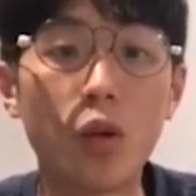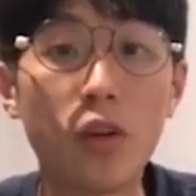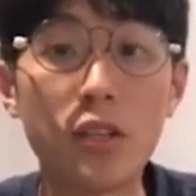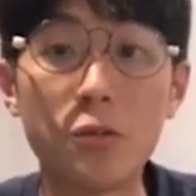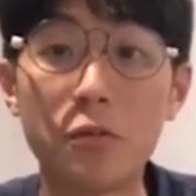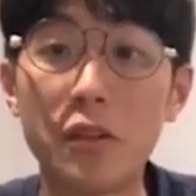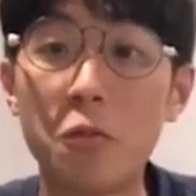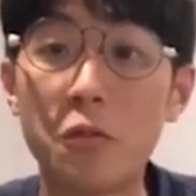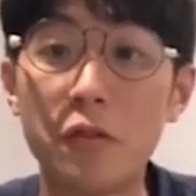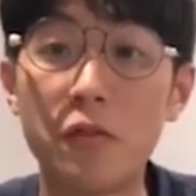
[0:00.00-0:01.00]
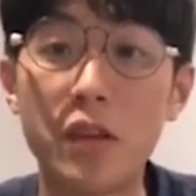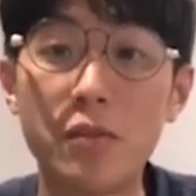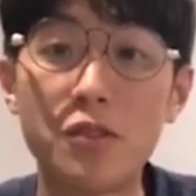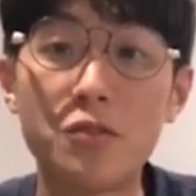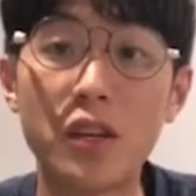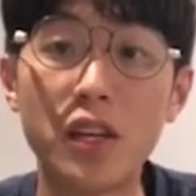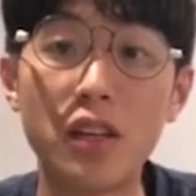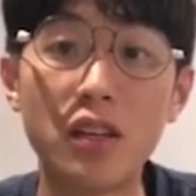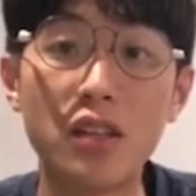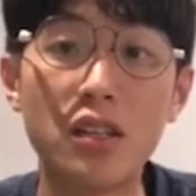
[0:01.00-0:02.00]
What is really worth
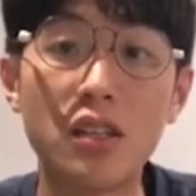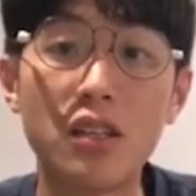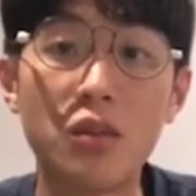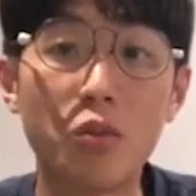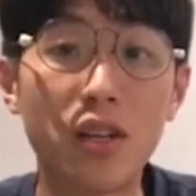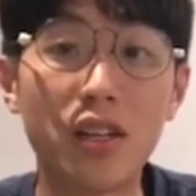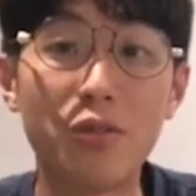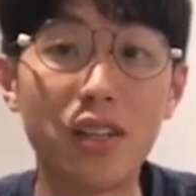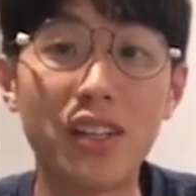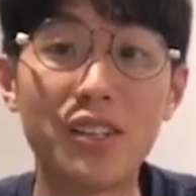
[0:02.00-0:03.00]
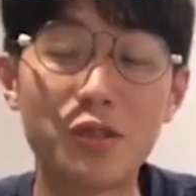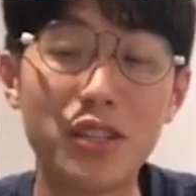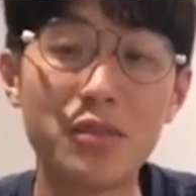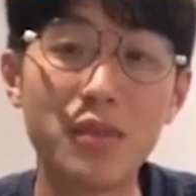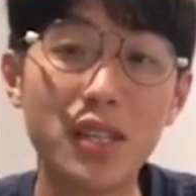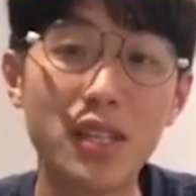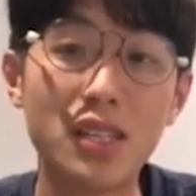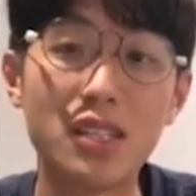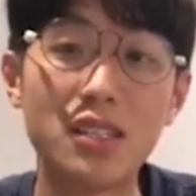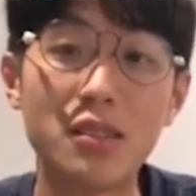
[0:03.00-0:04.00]
demonstrating and what really interests me
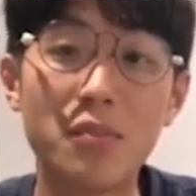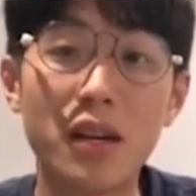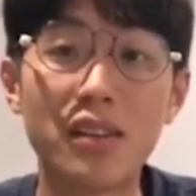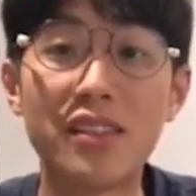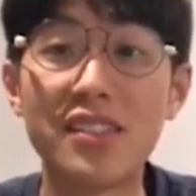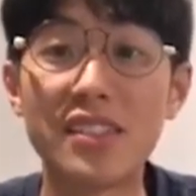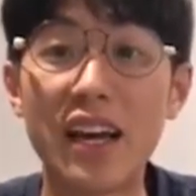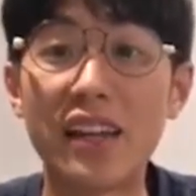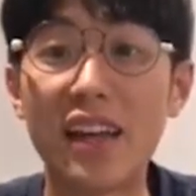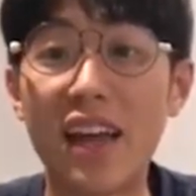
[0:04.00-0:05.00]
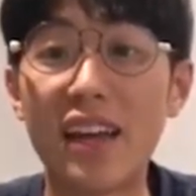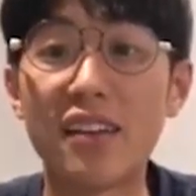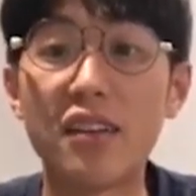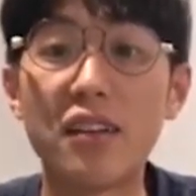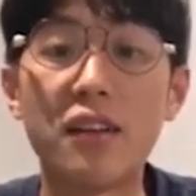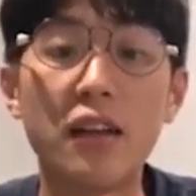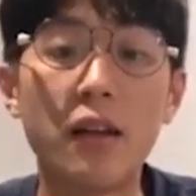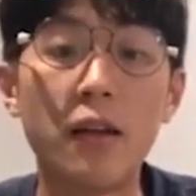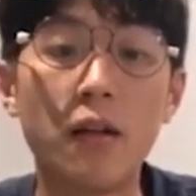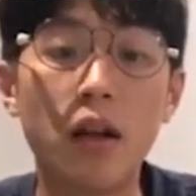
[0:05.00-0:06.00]
is the design I handed in.
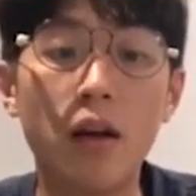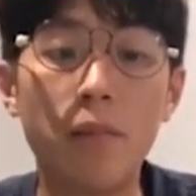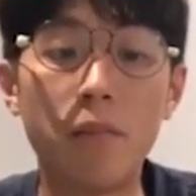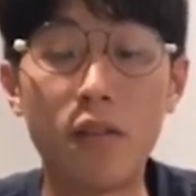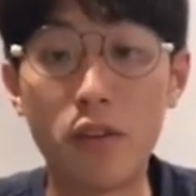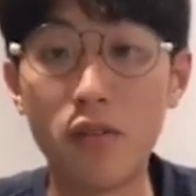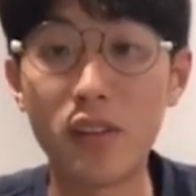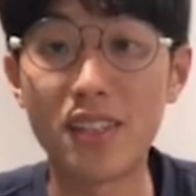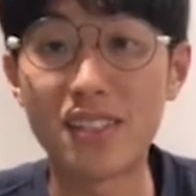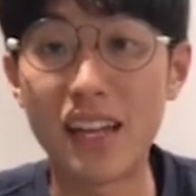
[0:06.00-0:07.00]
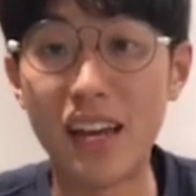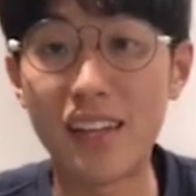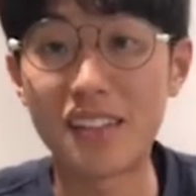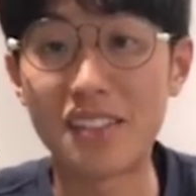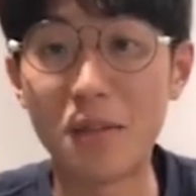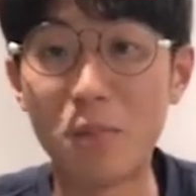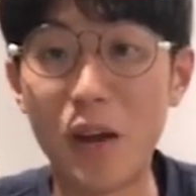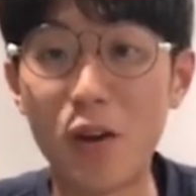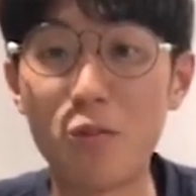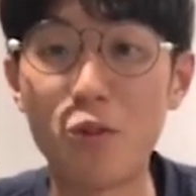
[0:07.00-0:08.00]
My favorite design is the
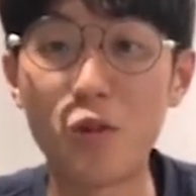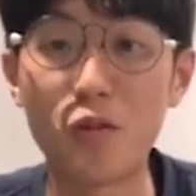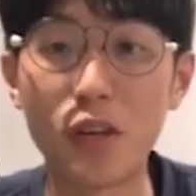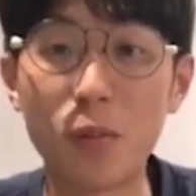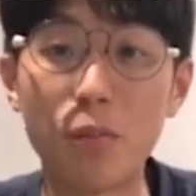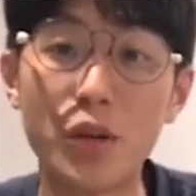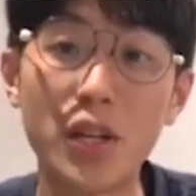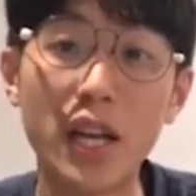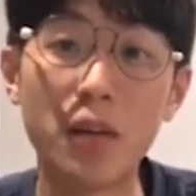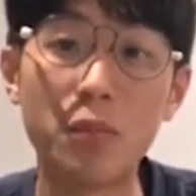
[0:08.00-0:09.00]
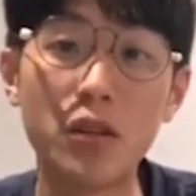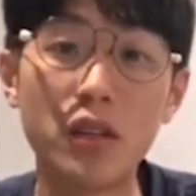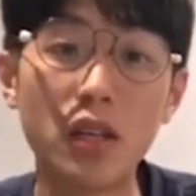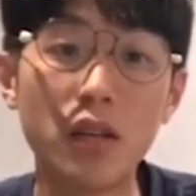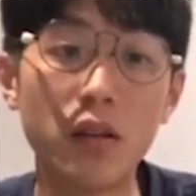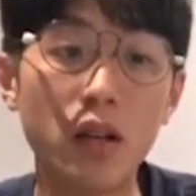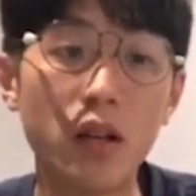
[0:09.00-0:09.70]
biomorphic bird-like building.